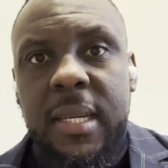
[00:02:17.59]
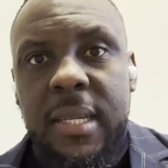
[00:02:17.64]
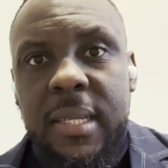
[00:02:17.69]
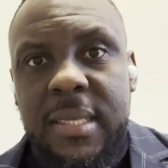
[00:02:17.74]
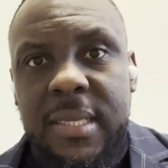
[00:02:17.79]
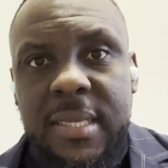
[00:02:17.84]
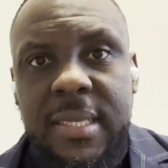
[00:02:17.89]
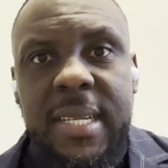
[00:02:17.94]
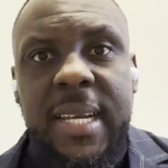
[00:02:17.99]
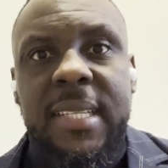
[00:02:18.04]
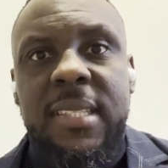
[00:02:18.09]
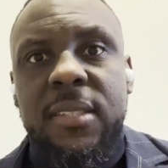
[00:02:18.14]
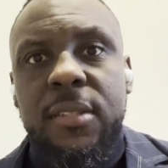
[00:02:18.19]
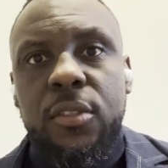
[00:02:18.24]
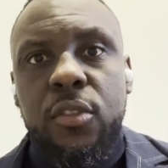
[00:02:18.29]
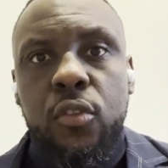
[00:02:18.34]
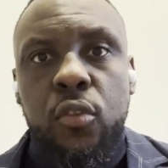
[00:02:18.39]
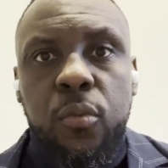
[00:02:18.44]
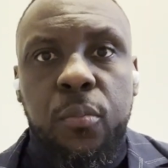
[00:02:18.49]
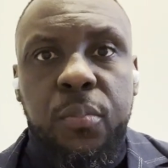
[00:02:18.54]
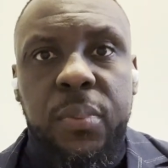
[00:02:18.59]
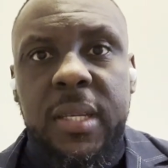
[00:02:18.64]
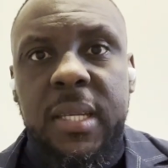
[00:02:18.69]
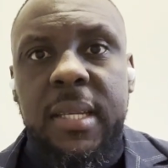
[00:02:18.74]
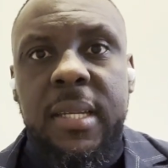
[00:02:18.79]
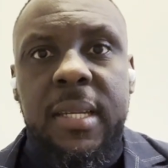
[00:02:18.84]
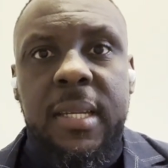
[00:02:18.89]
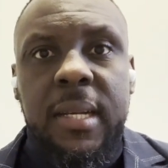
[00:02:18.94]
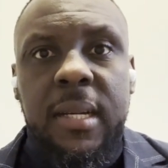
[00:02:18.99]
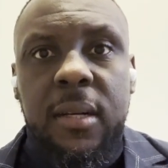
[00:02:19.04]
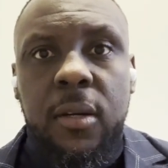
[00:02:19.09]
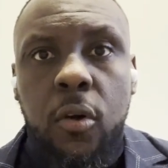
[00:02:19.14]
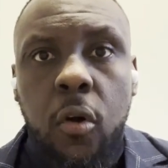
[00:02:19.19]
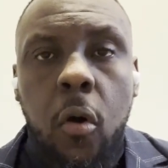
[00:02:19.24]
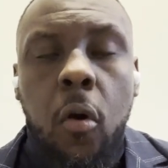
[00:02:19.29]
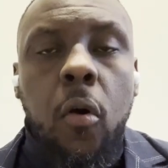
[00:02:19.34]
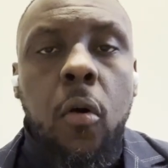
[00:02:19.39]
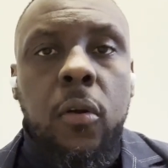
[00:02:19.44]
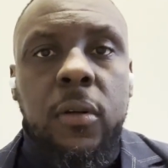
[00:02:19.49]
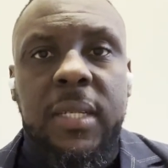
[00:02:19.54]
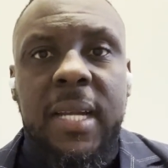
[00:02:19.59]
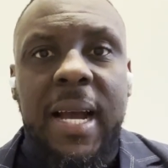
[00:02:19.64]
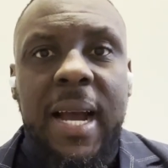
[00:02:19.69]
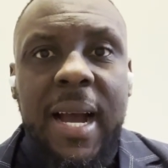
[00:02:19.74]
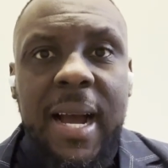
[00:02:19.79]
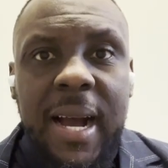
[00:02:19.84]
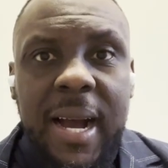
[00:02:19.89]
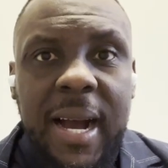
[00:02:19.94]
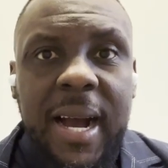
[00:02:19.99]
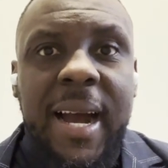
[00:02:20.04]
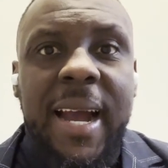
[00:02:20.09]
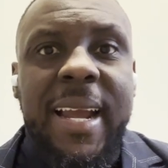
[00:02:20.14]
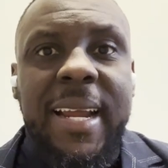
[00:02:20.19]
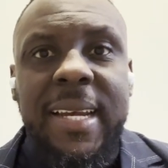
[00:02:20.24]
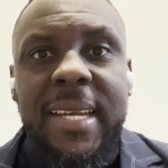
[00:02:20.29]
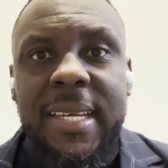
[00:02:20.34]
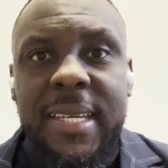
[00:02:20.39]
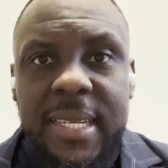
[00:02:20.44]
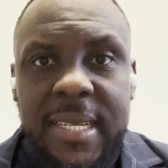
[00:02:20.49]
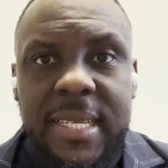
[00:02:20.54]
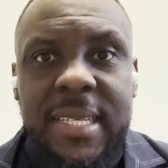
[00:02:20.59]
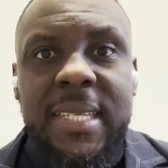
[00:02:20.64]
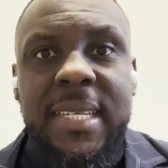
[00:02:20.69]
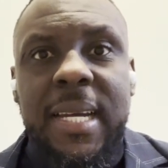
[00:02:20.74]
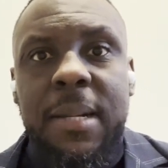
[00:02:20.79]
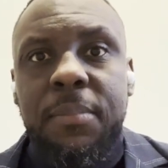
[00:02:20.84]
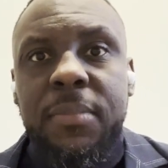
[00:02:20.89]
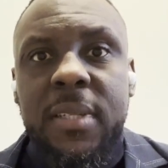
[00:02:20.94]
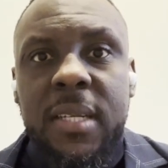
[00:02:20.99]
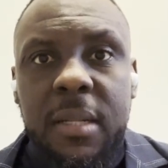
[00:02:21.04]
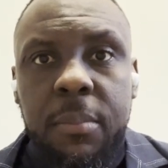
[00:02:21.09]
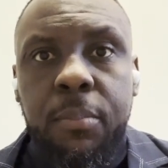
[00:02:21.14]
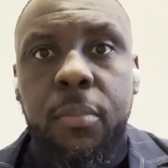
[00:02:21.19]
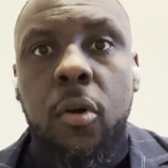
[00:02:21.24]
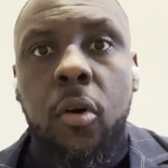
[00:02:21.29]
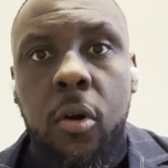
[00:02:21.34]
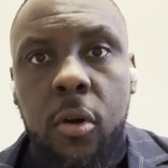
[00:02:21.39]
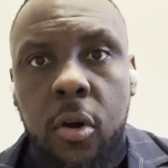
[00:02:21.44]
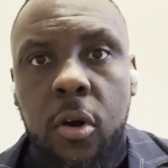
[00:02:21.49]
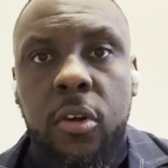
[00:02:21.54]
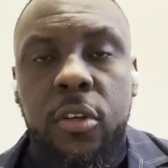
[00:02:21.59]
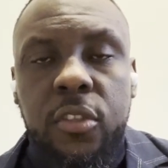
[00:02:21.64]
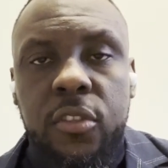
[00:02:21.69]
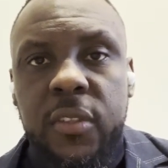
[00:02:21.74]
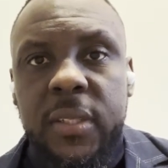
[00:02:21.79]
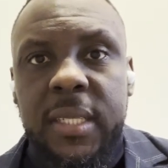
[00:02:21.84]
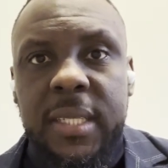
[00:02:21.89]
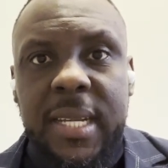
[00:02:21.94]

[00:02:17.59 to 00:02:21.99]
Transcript: set to be called a highly indebted poor country.